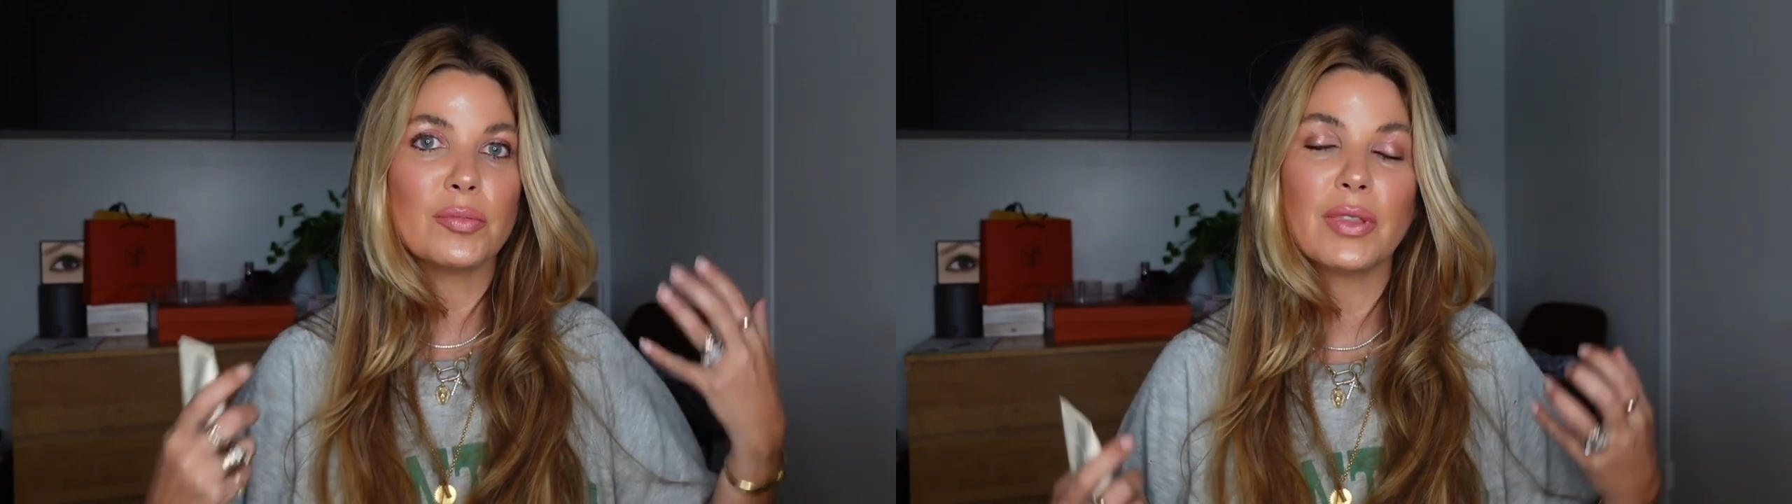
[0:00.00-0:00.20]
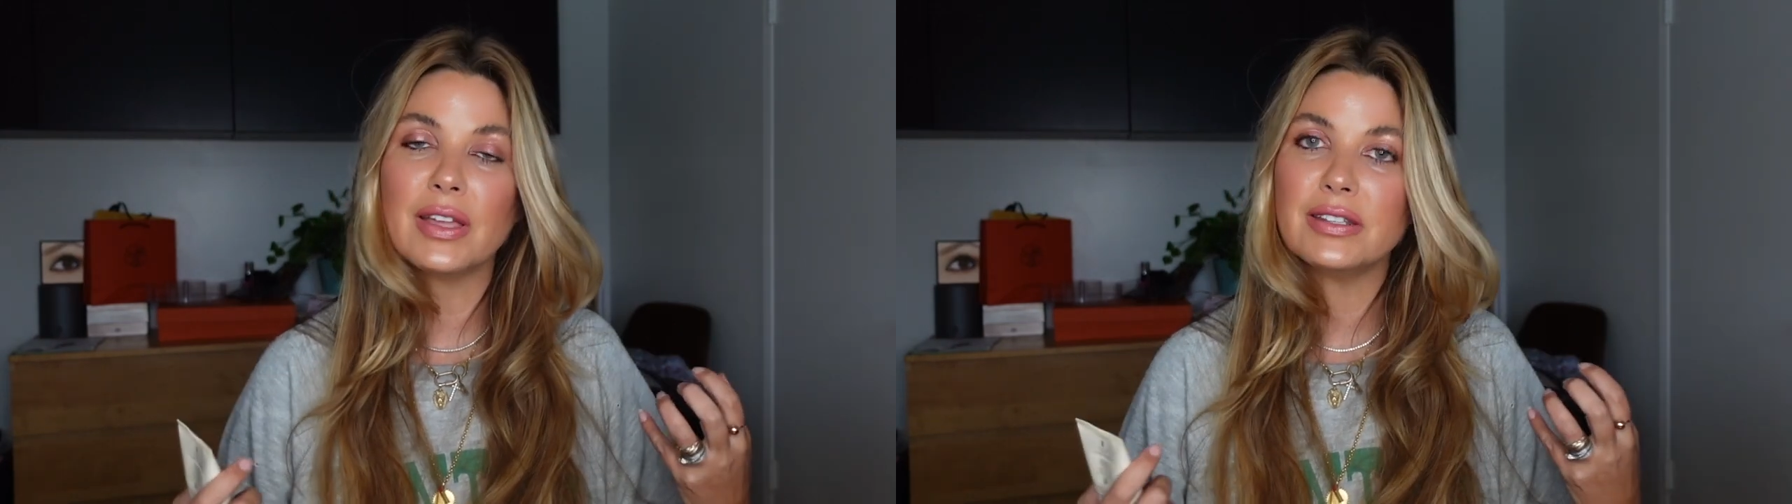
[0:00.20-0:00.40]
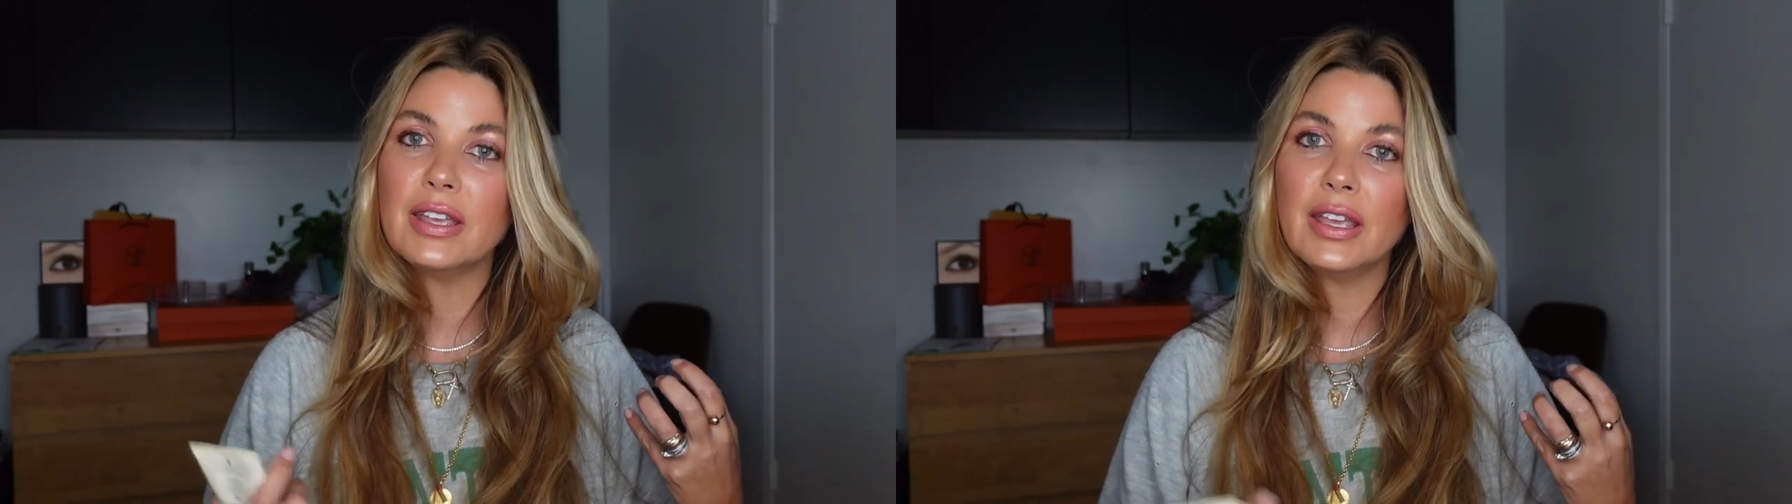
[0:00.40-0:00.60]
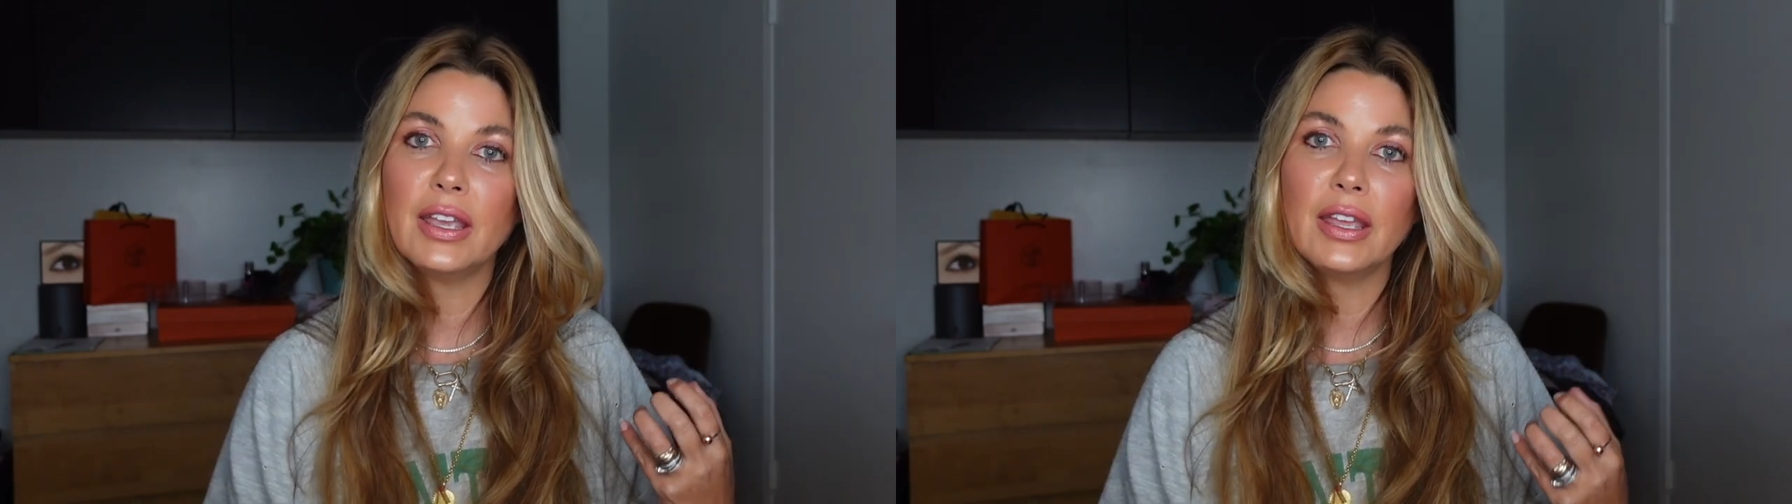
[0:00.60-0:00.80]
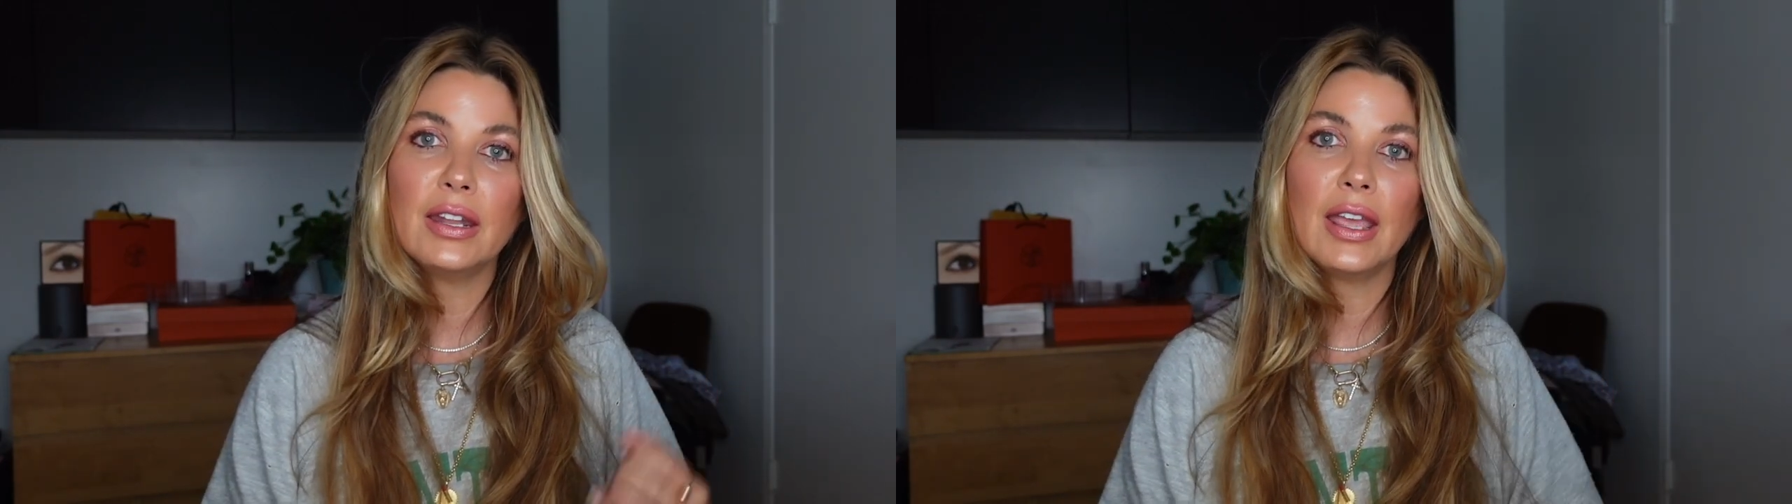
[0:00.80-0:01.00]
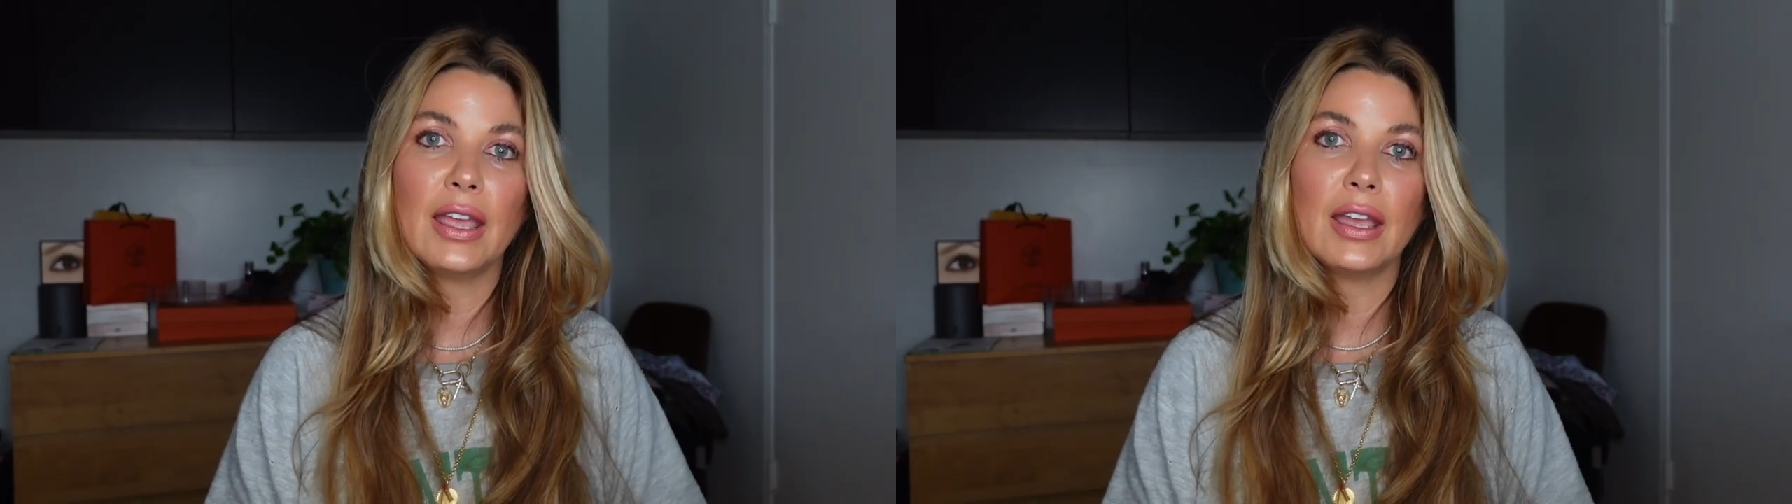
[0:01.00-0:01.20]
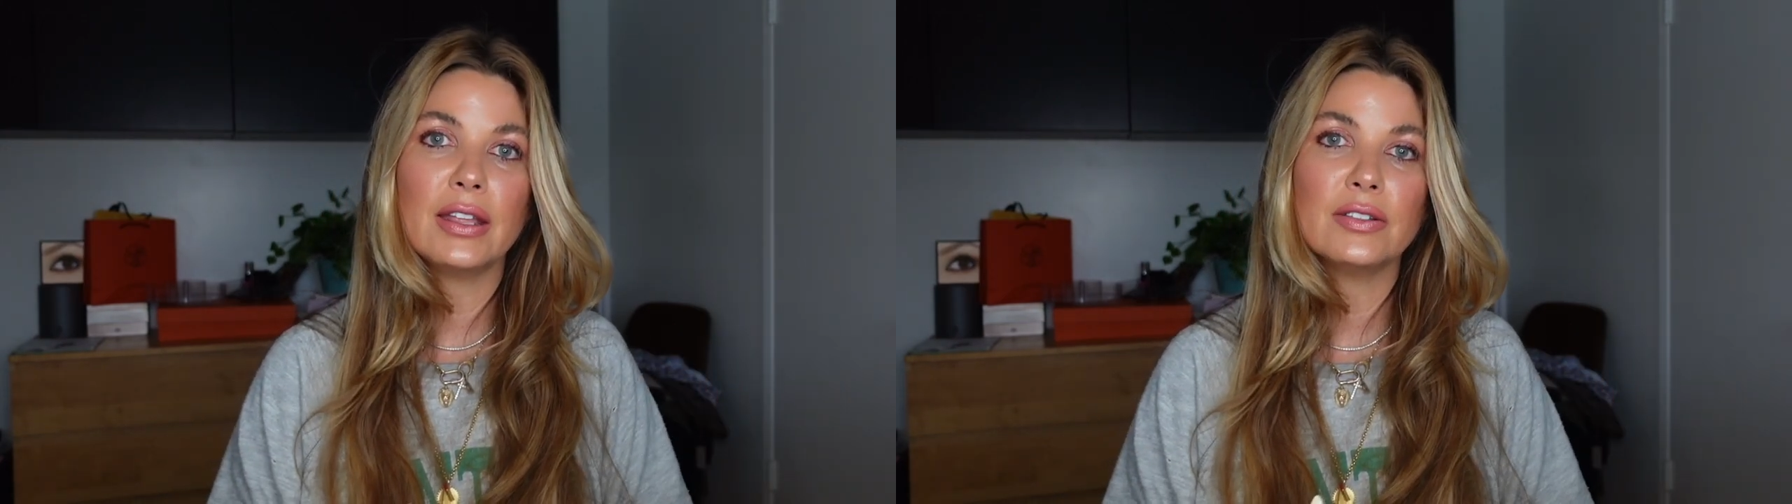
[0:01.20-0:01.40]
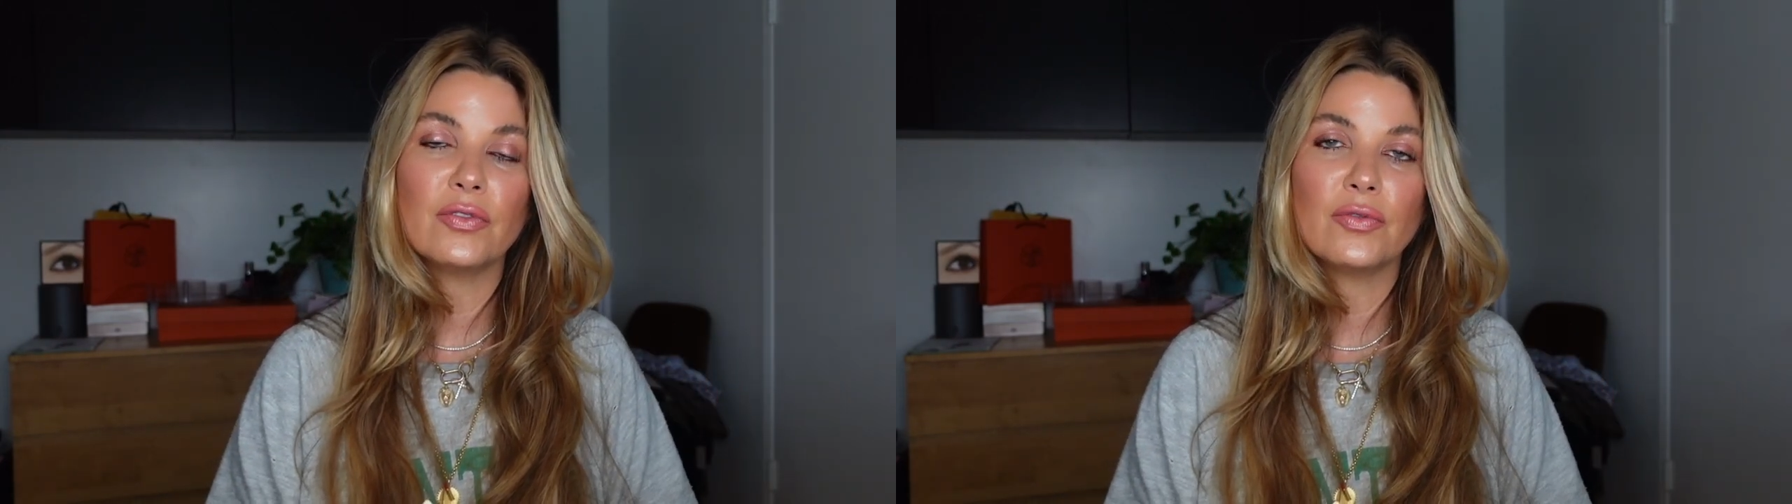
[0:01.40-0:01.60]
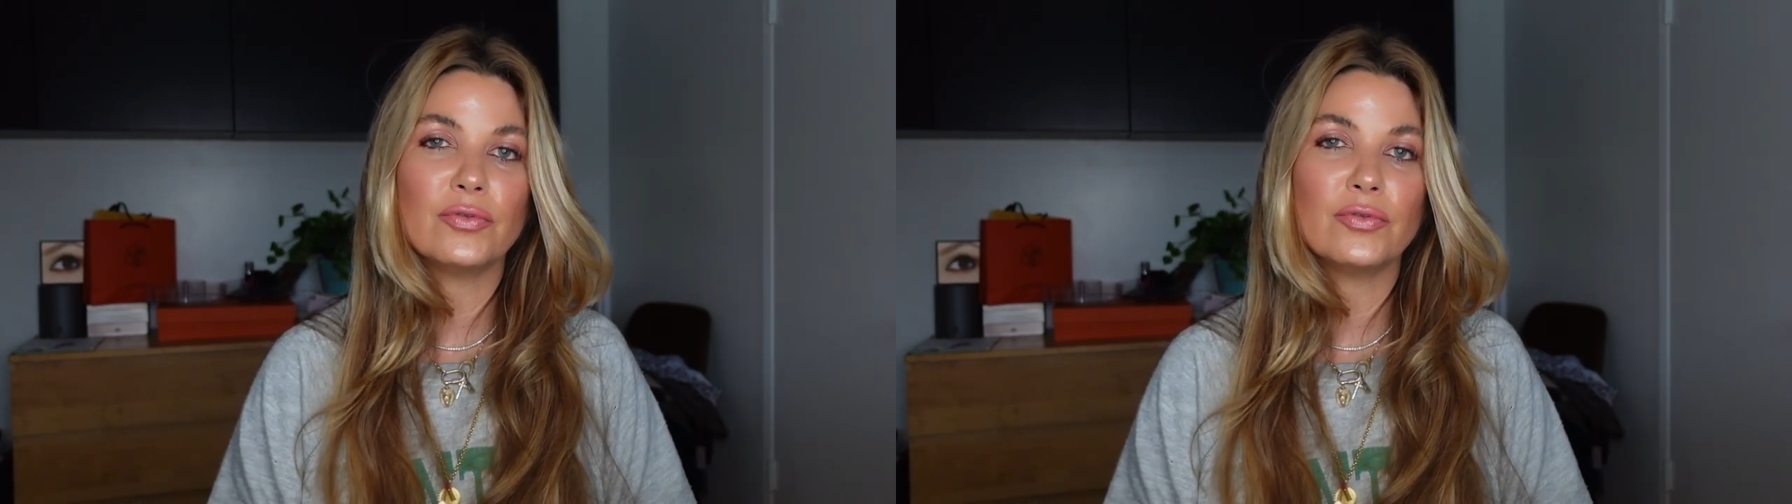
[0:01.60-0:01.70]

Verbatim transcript: to blend in and